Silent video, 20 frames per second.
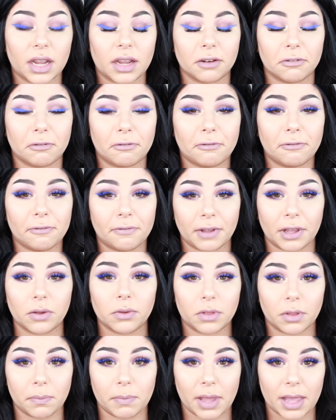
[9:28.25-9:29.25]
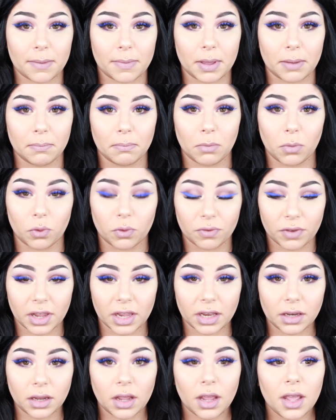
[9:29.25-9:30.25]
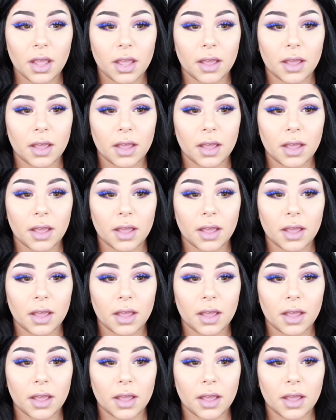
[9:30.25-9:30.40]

could feel the baby moving,